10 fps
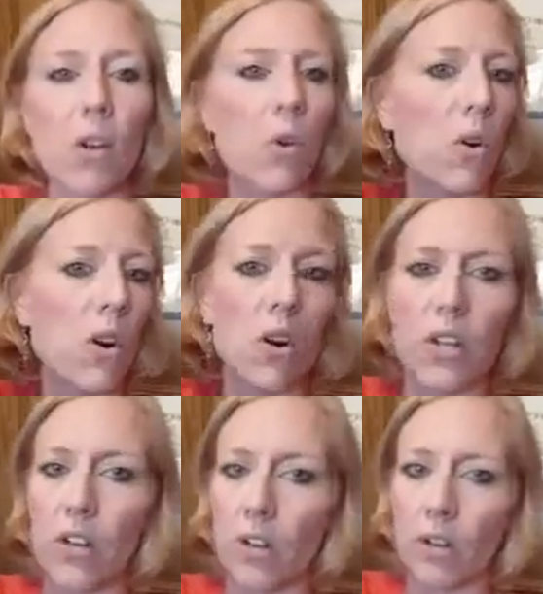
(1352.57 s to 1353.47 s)
or
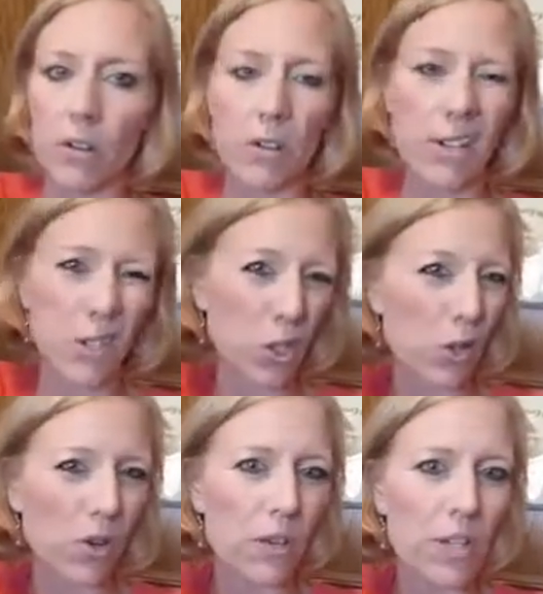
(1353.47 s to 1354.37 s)
you're
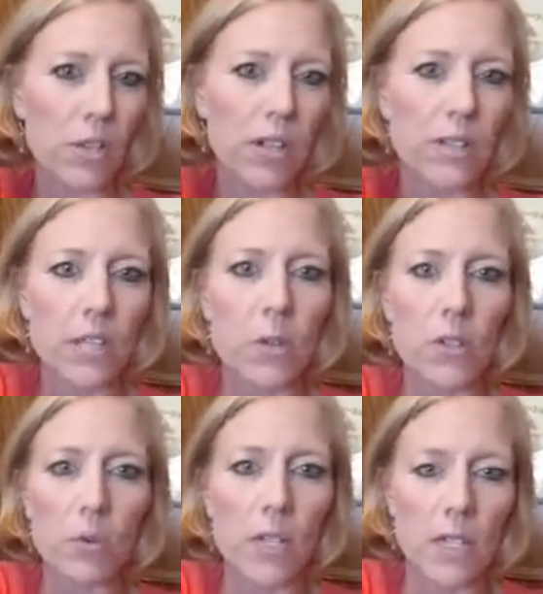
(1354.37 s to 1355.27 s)
concerned, your
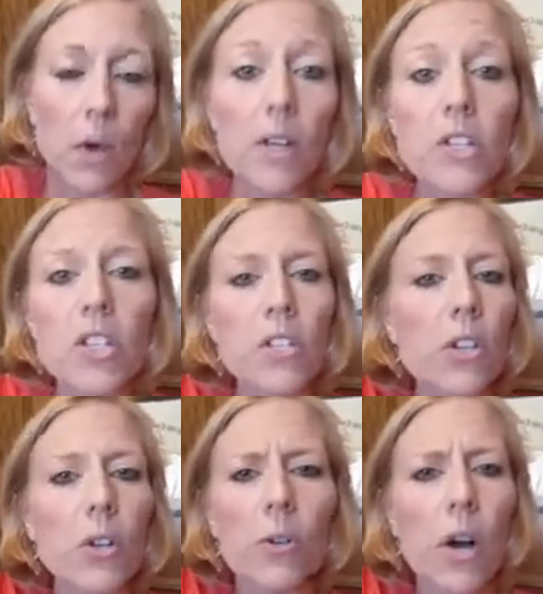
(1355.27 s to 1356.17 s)
constituents are raising questions and
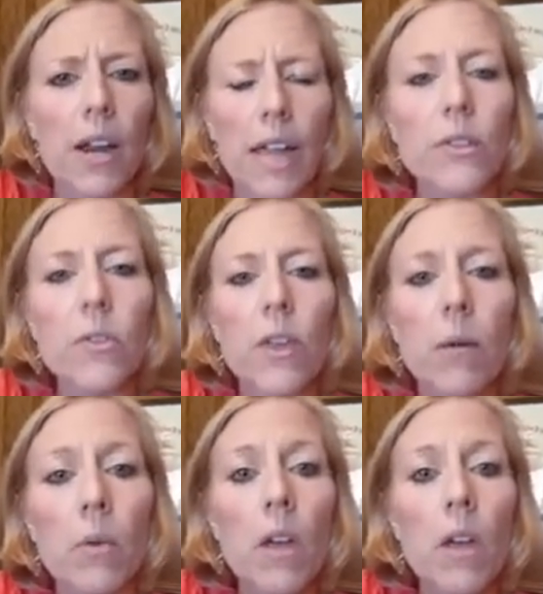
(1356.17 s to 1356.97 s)
you don't know how to answer them,